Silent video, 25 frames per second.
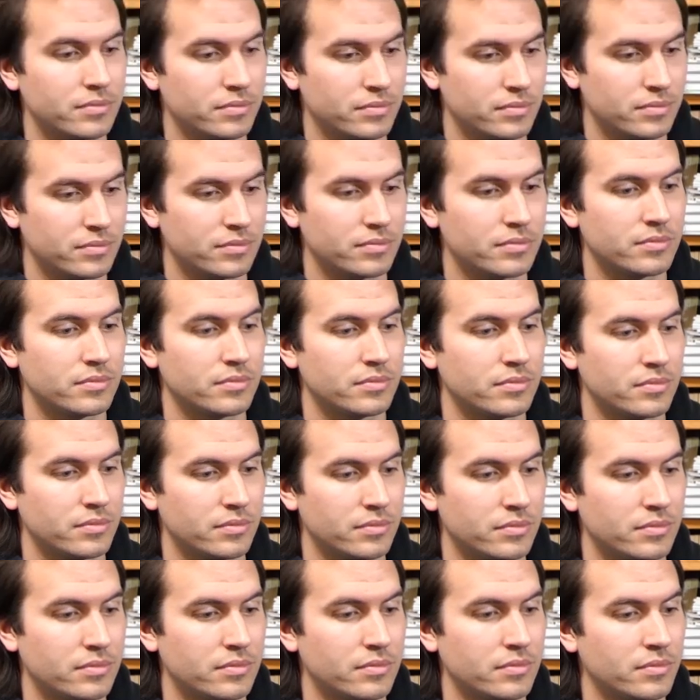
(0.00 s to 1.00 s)

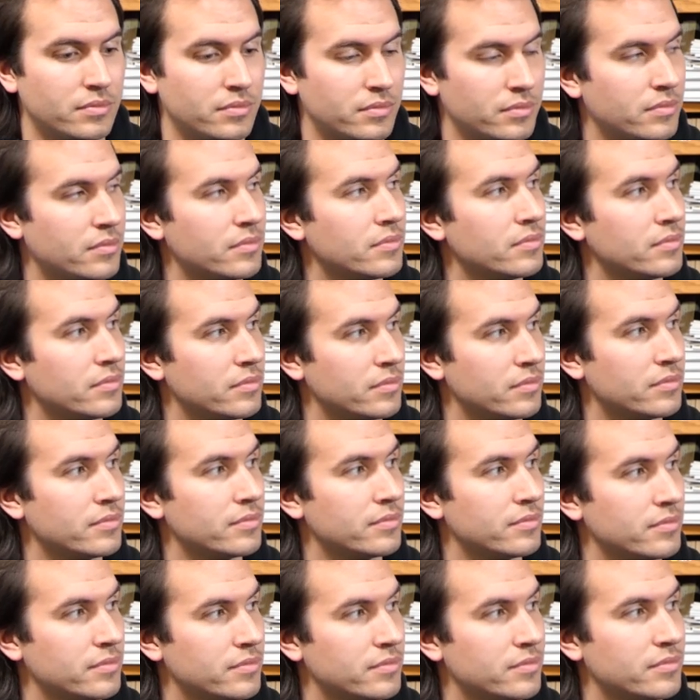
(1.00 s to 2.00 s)

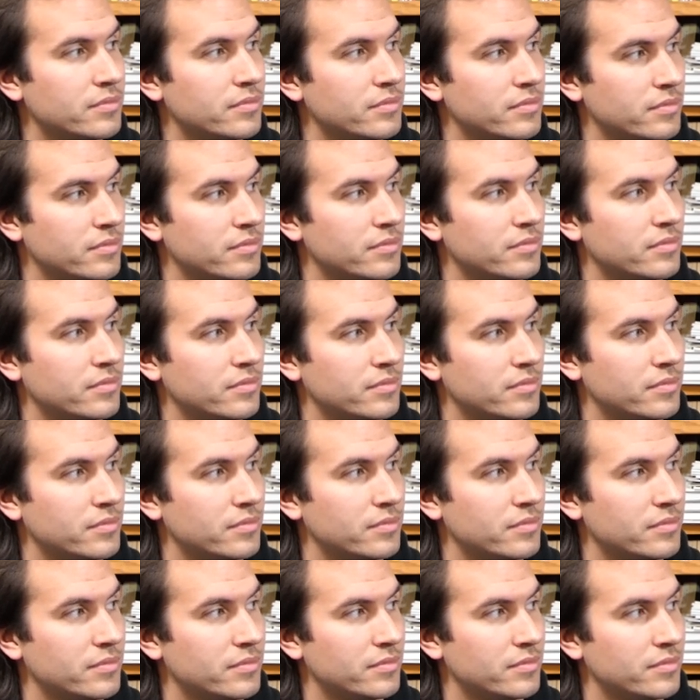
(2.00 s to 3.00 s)

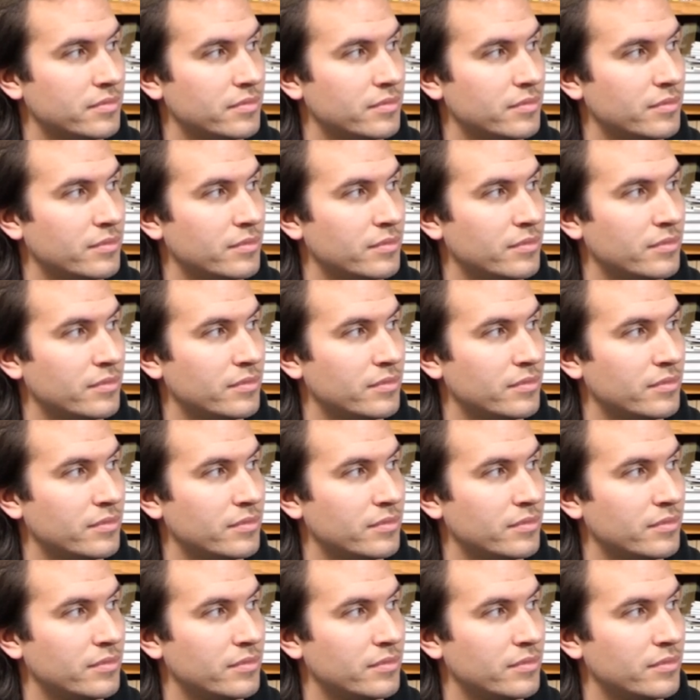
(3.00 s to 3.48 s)
The person shown says nothing.